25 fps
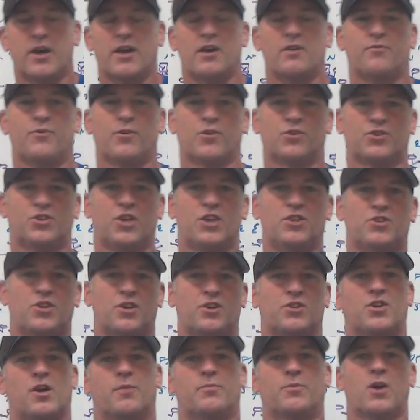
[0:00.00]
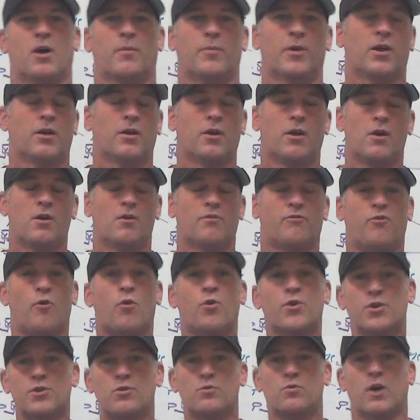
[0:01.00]
If your season is upcoming
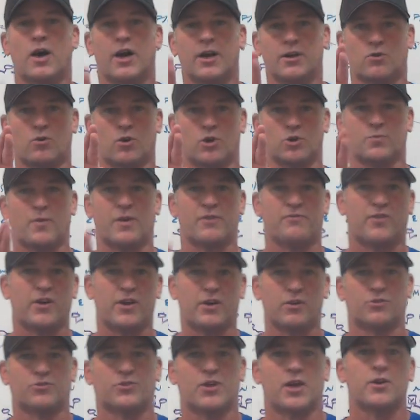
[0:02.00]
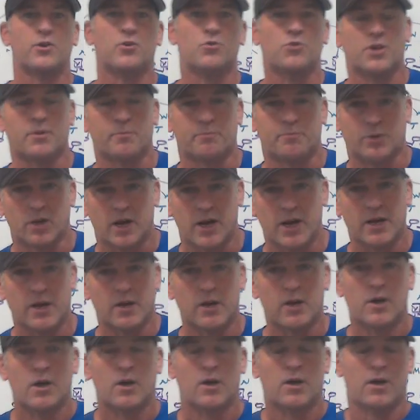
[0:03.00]
for you, I cross my fingers that you can
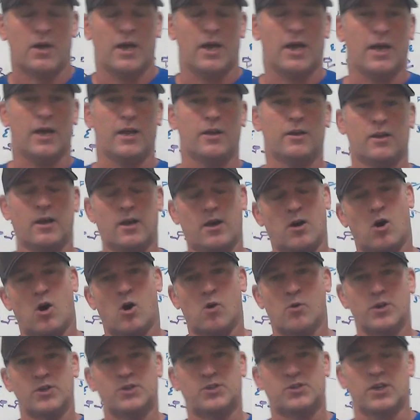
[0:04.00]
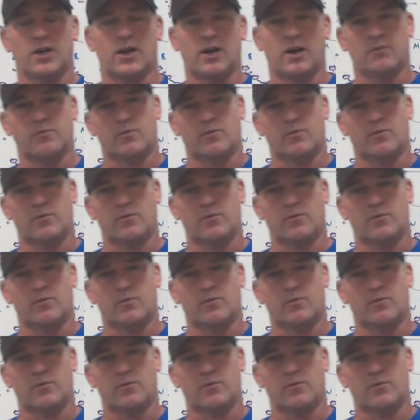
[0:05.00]
play. And always